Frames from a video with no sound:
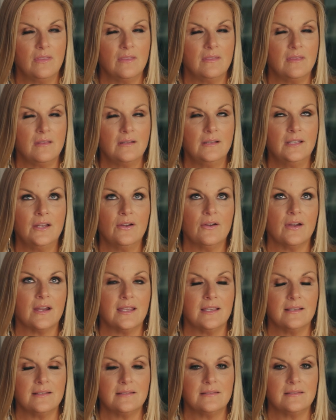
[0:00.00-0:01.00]
The, the
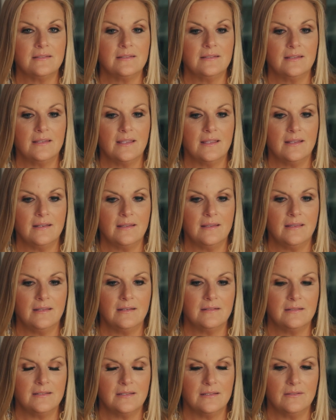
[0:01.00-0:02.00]
lyric is that
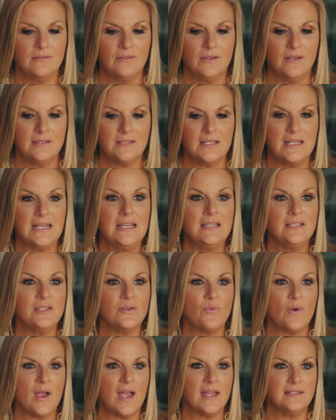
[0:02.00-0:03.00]
to it's an
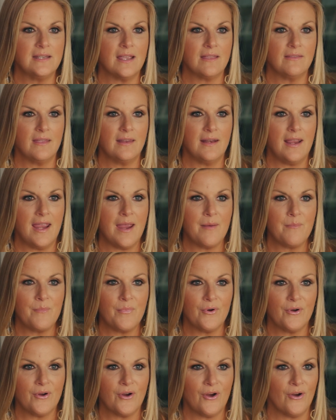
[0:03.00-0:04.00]
easy ride down that
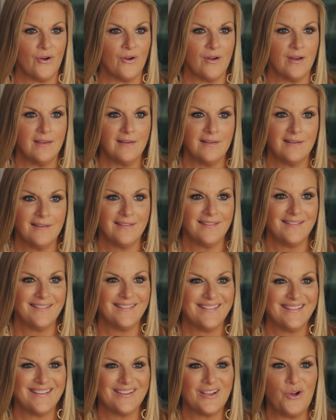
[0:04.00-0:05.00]
amber current,
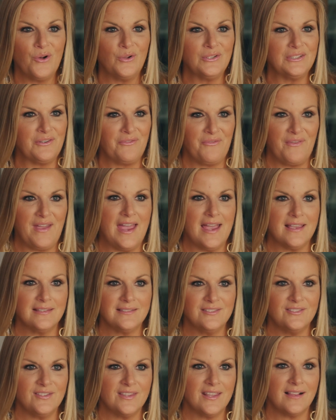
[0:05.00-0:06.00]
cold and
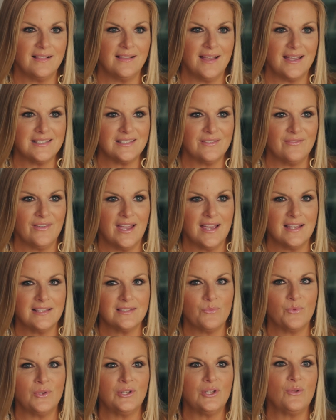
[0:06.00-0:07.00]
fast, into that glass of
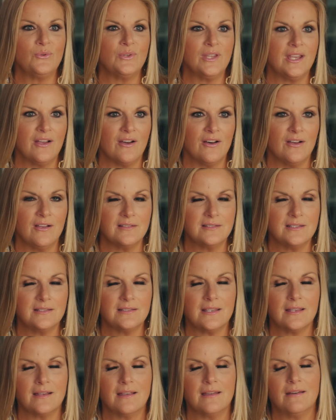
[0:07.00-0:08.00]
ice when lonely calls.
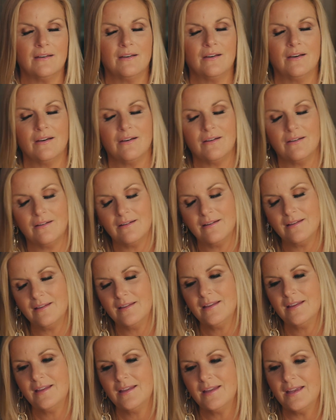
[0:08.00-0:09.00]
It's like, oh,
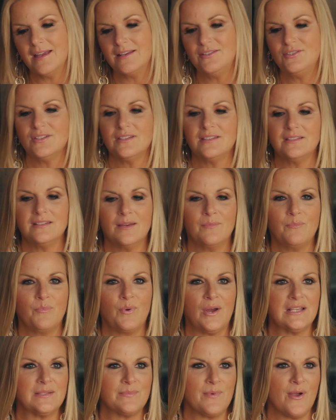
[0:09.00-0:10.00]
it just it
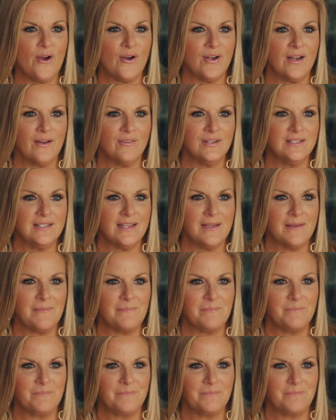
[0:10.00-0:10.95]
breaks my heart every time.